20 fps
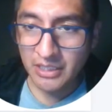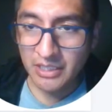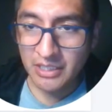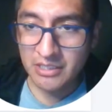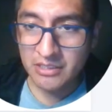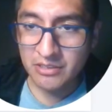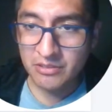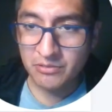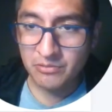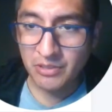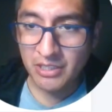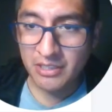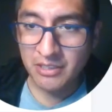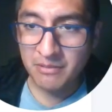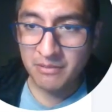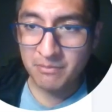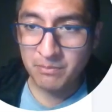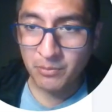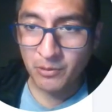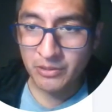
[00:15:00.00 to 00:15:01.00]
is
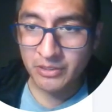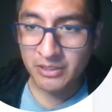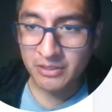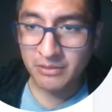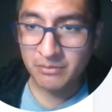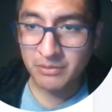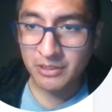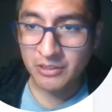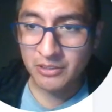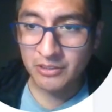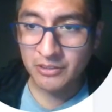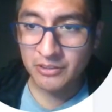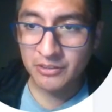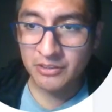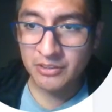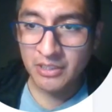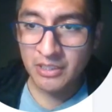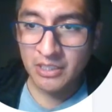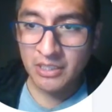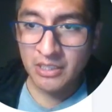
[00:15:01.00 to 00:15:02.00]
really important
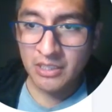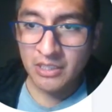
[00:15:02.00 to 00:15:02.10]
because